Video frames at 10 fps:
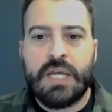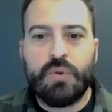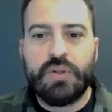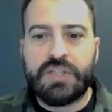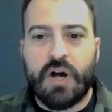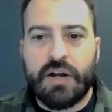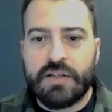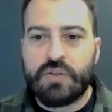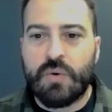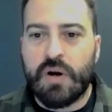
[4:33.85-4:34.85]
really
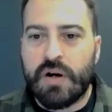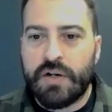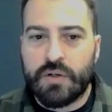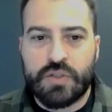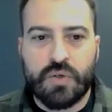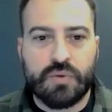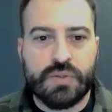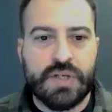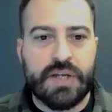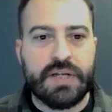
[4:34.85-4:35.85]
talking to our inner
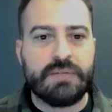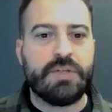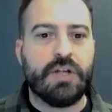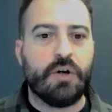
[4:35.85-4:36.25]
circles on,